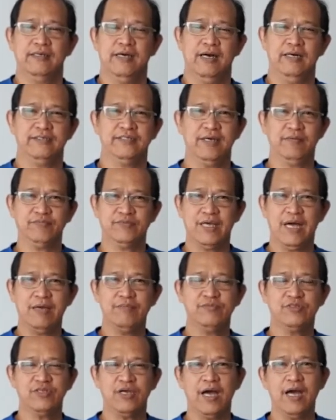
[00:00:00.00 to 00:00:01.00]

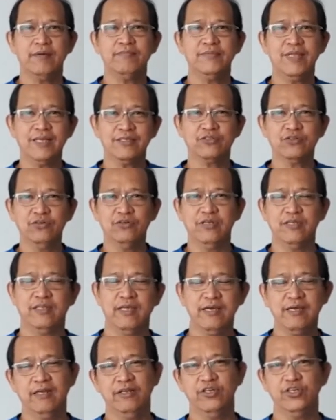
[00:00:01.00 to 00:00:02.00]
sometimes I'm not good in
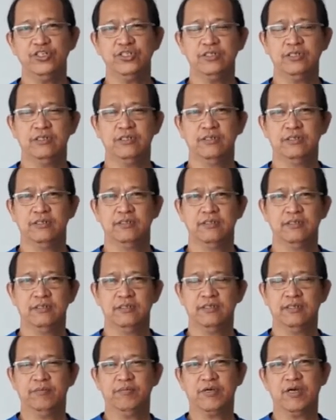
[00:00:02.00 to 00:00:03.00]
English
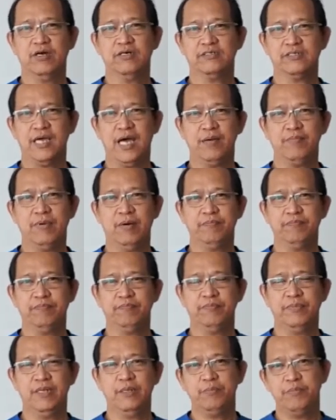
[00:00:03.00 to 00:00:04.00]
because I'm a
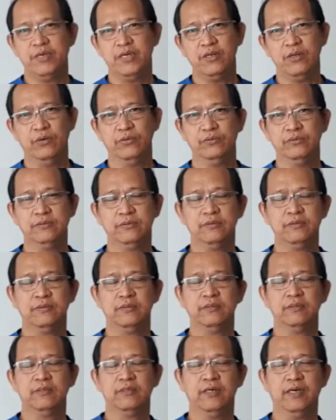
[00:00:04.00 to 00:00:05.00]
Filipino
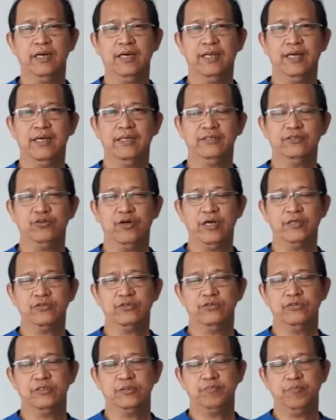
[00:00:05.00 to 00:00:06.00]
and I try
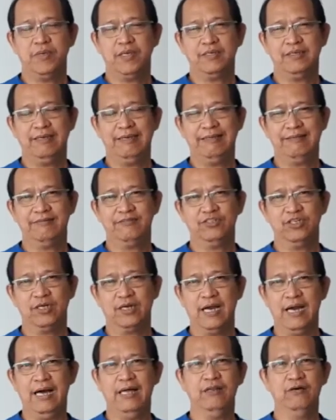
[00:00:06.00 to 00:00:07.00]
to speak in
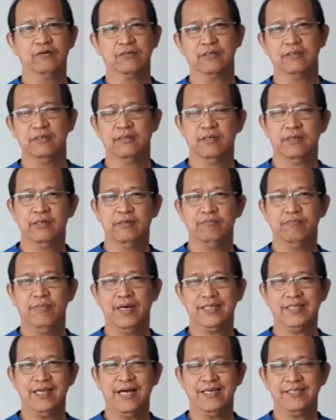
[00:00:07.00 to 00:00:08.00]
Tagalog.
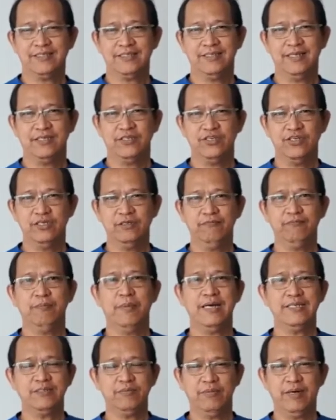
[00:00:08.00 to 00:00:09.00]
But as the year
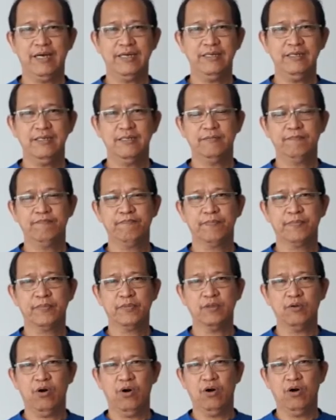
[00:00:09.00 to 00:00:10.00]
pass by,
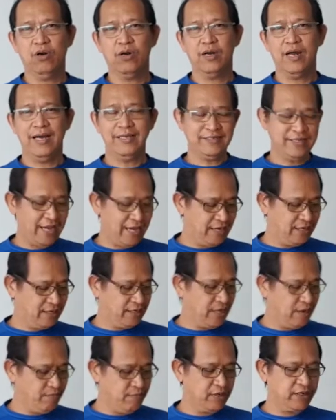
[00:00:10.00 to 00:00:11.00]
or as I
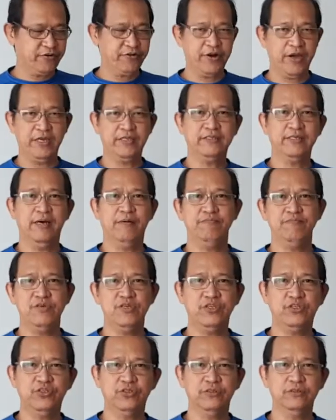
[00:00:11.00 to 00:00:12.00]
create a
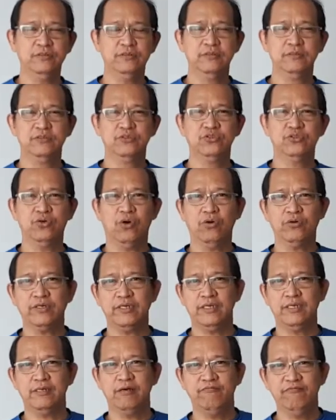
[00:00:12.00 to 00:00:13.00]
video,
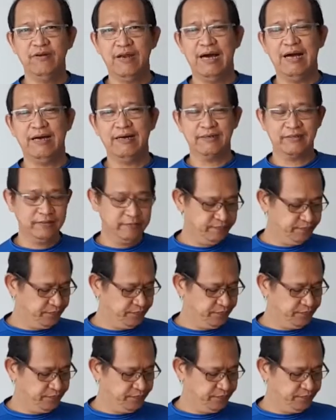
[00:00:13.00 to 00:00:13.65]
talking, a vlog,